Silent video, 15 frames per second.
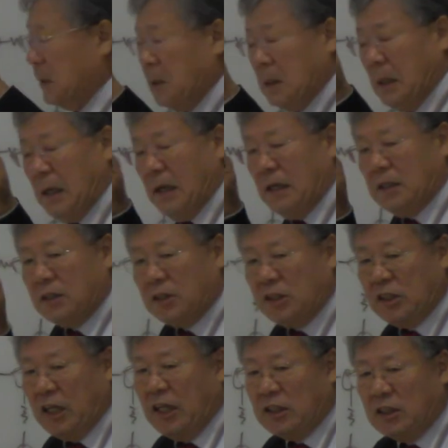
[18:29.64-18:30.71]
uh, uh,
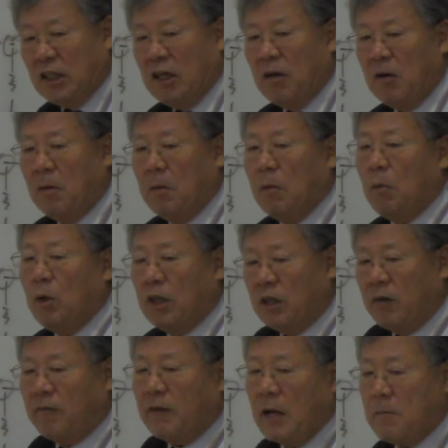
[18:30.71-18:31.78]
stays there with
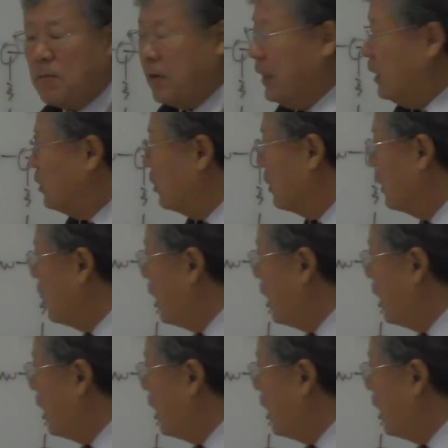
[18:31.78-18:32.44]
the vibration.